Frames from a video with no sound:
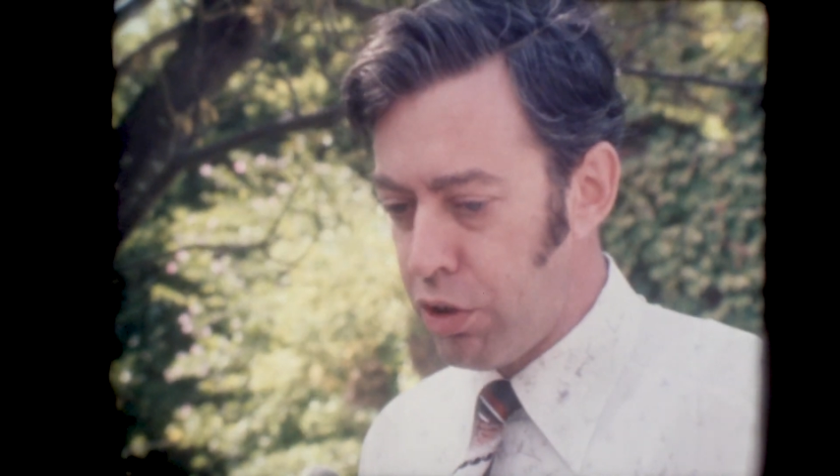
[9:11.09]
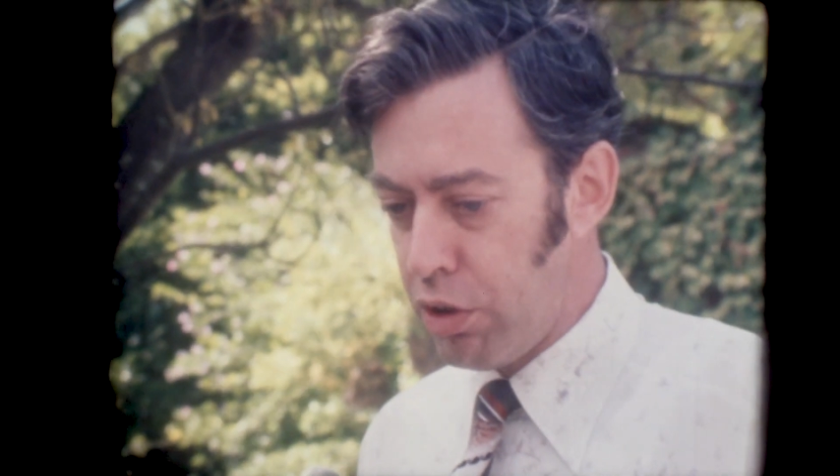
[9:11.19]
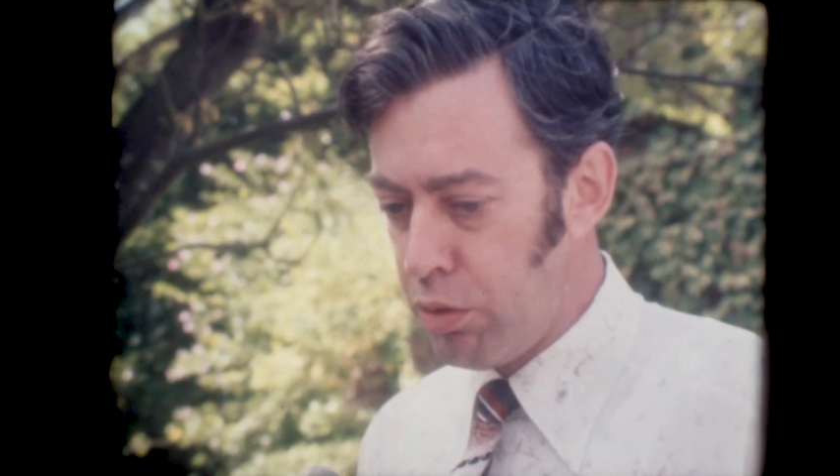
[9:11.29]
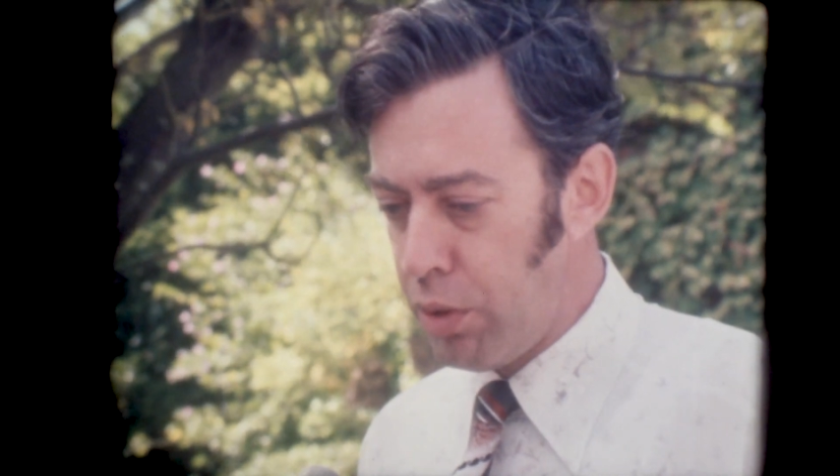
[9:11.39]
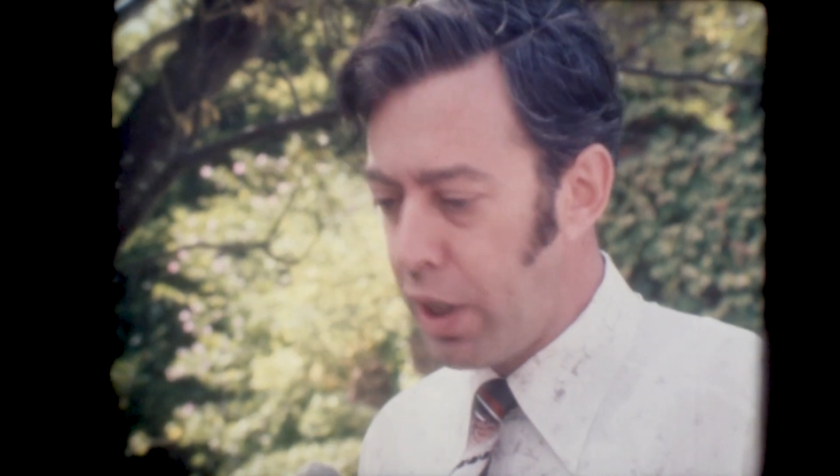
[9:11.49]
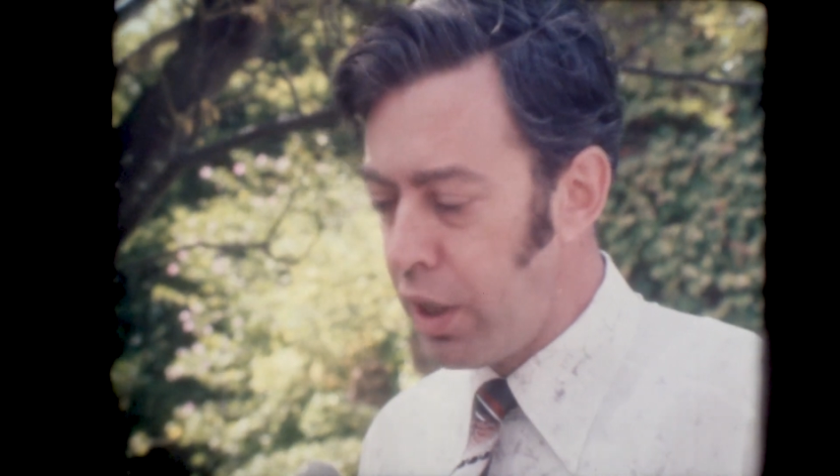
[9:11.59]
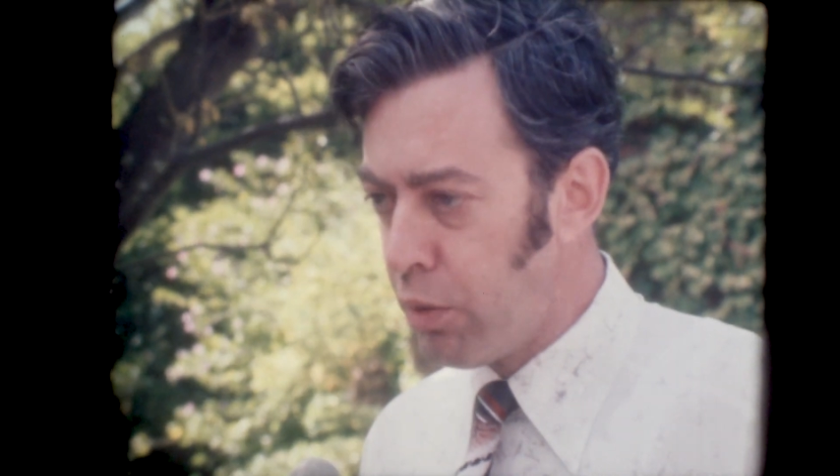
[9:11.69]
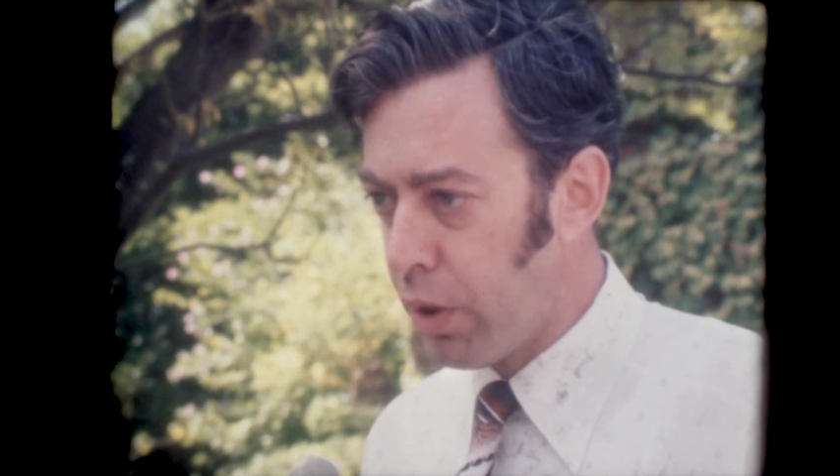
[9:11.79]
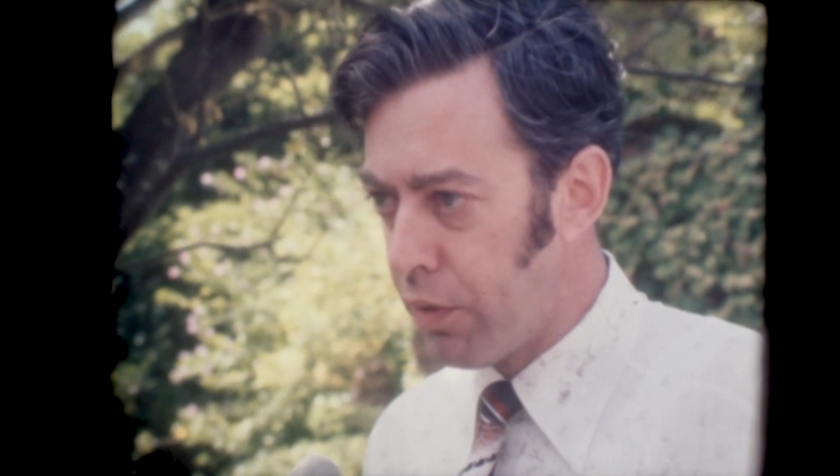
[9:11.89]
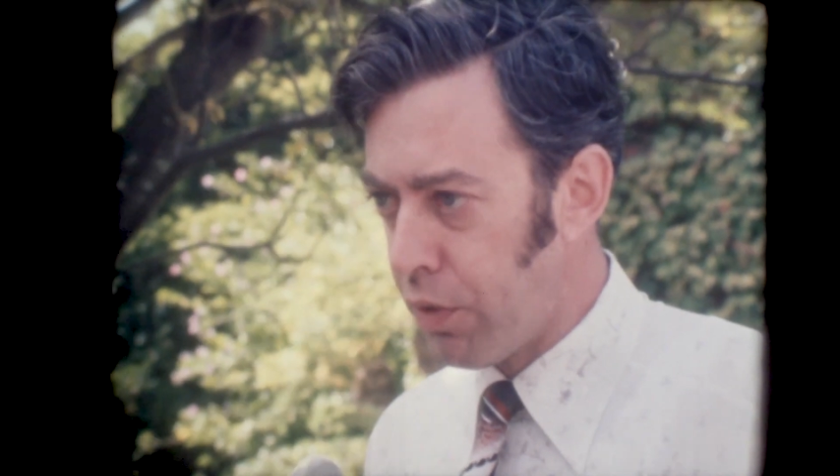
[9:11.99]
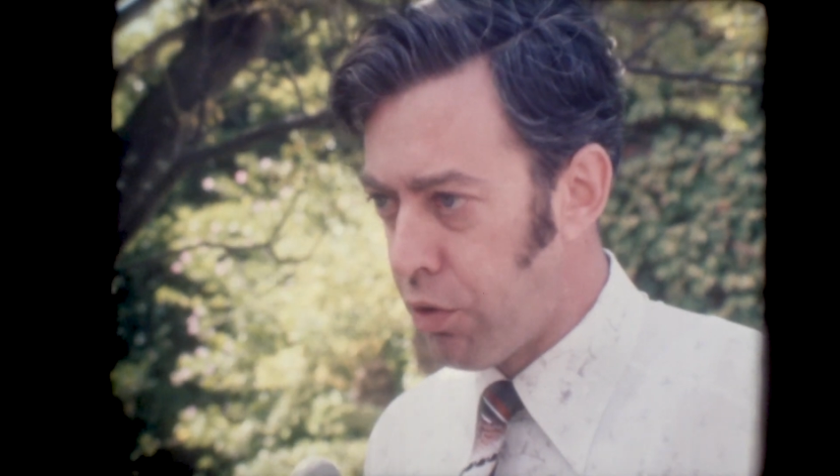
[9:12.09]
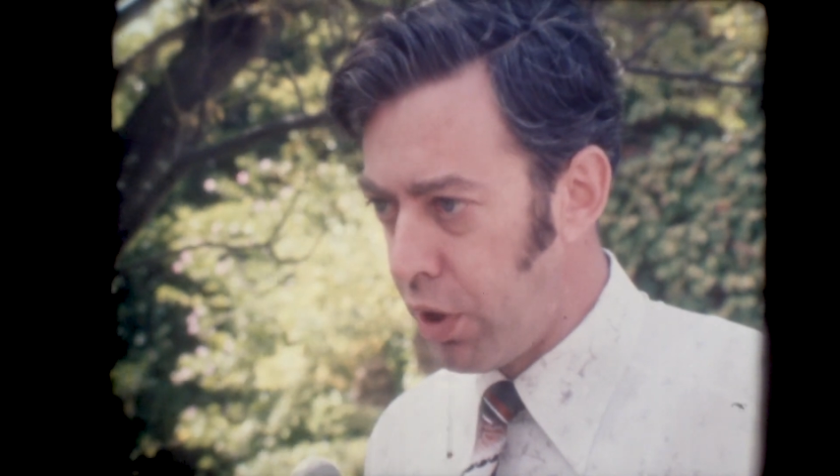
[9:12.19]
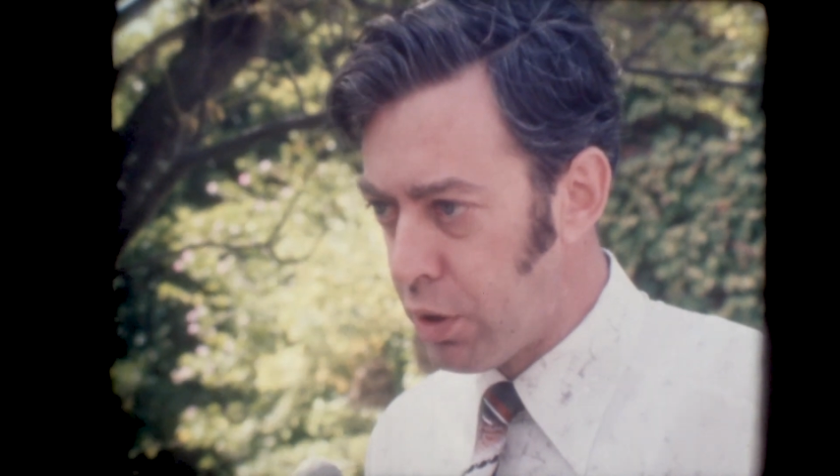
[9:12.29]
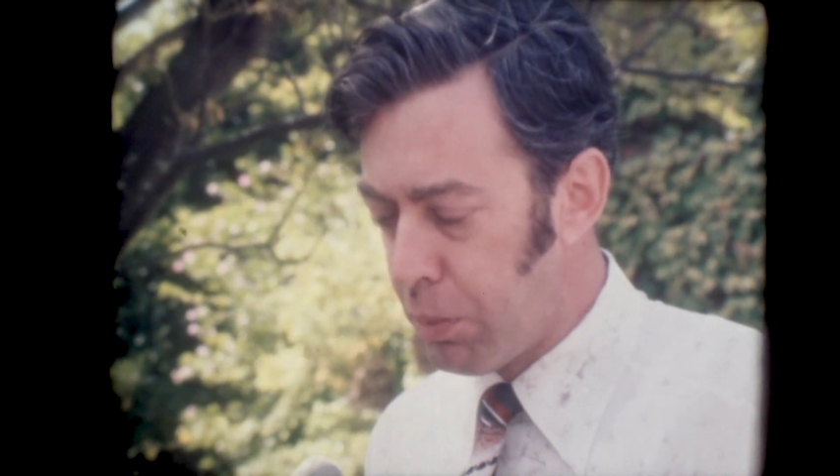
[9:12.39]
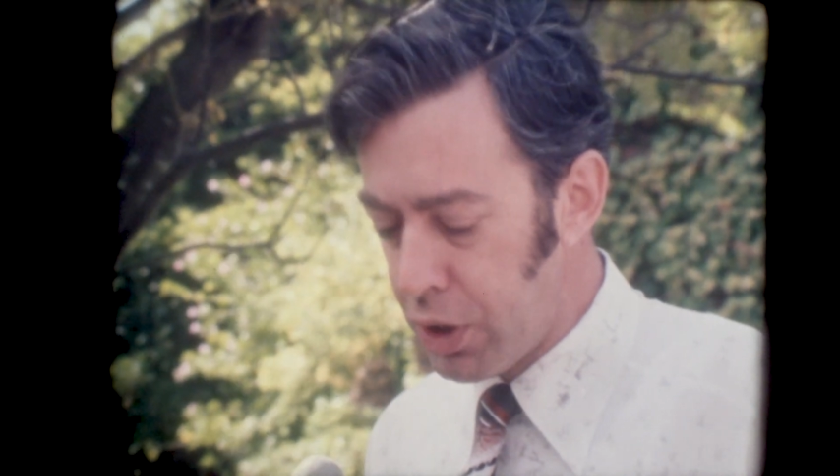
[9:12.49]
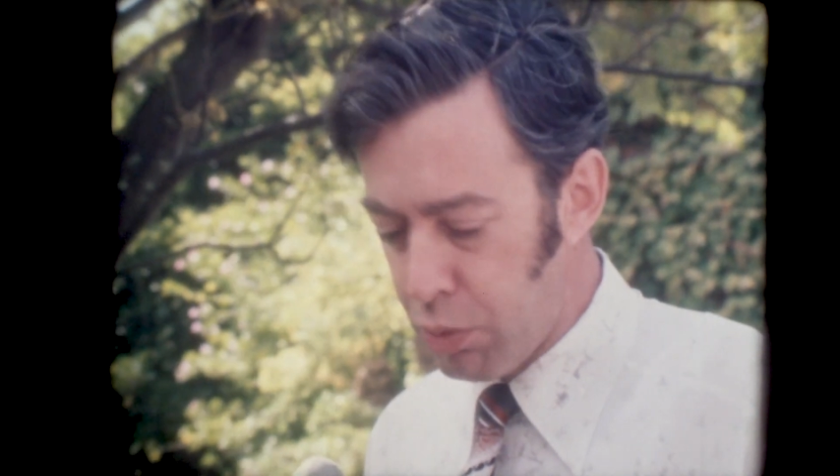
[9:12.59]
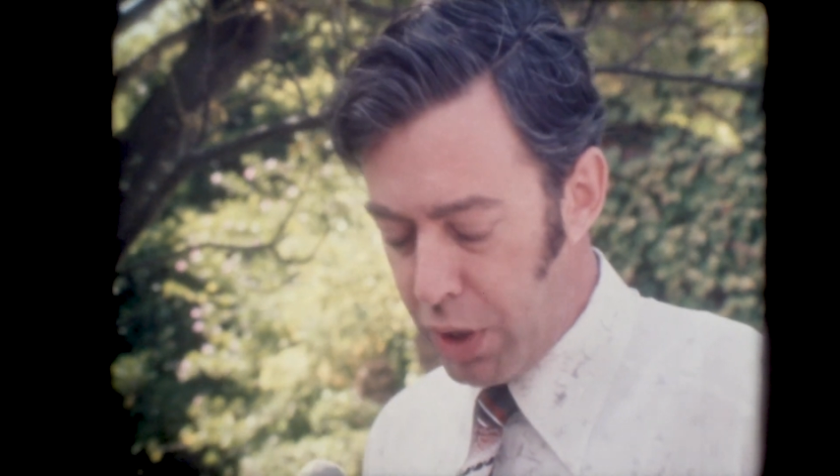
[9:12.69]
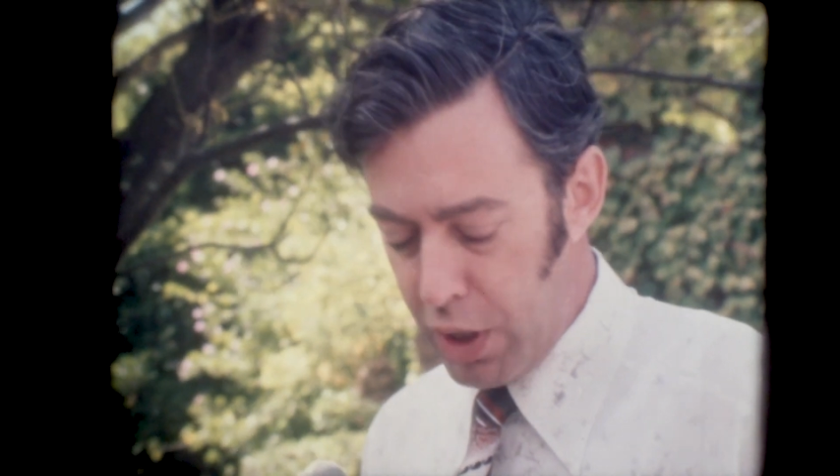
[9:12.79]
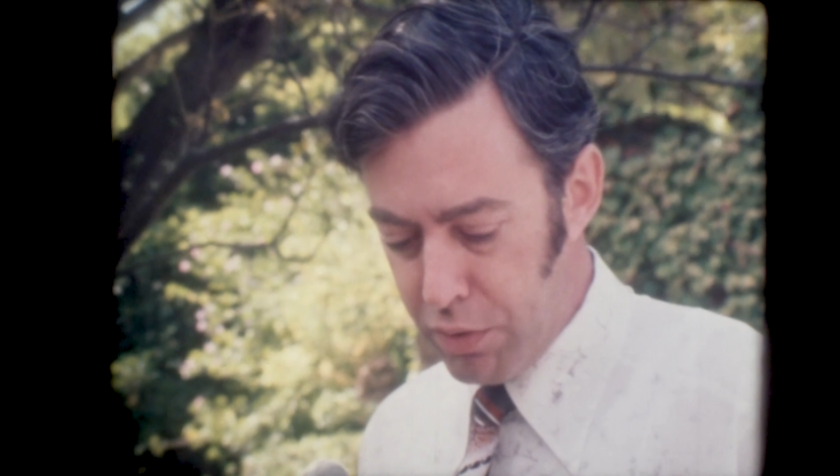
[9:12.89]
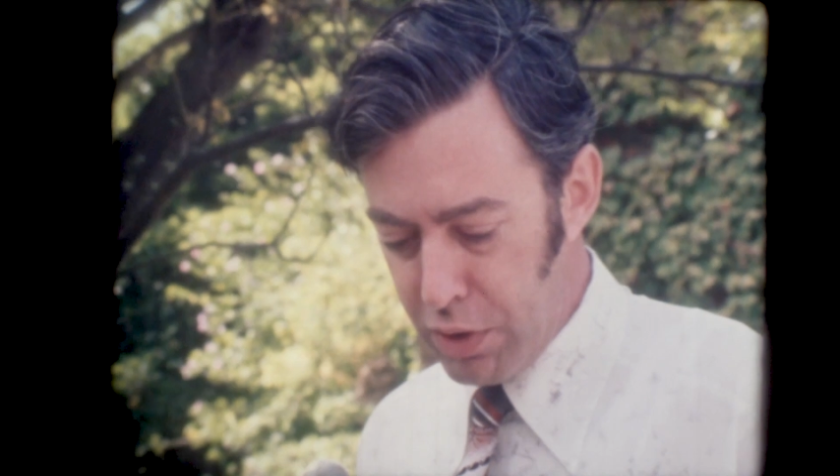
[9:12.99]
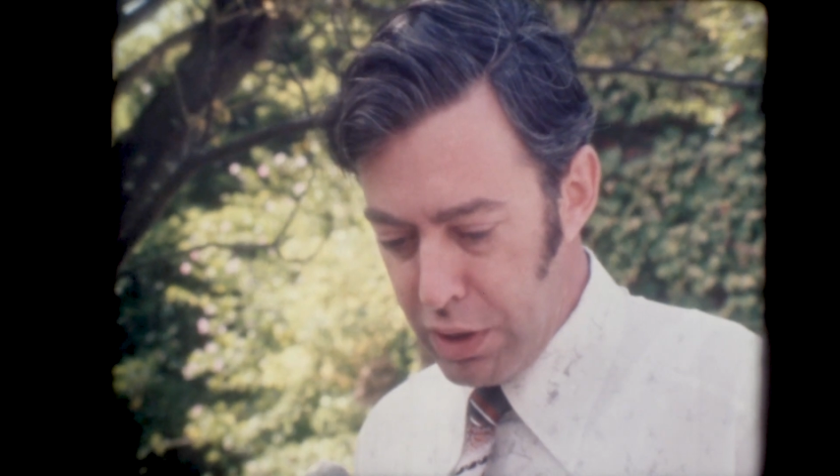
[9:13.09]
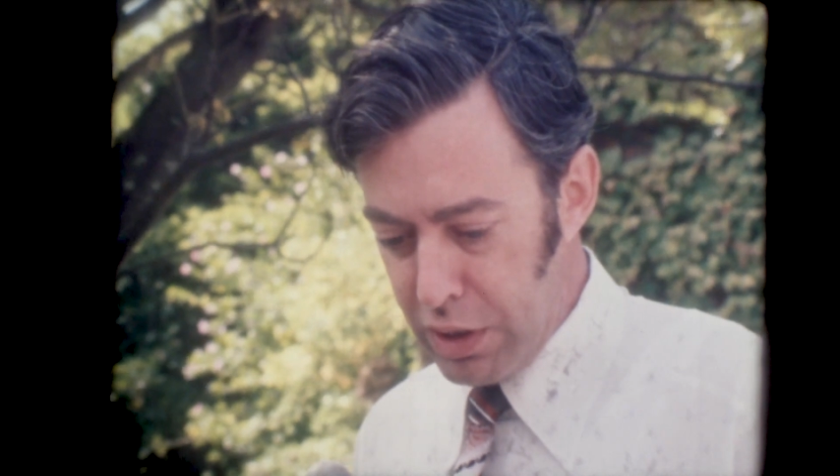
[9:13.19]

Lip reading: to any one of the transmitters we have.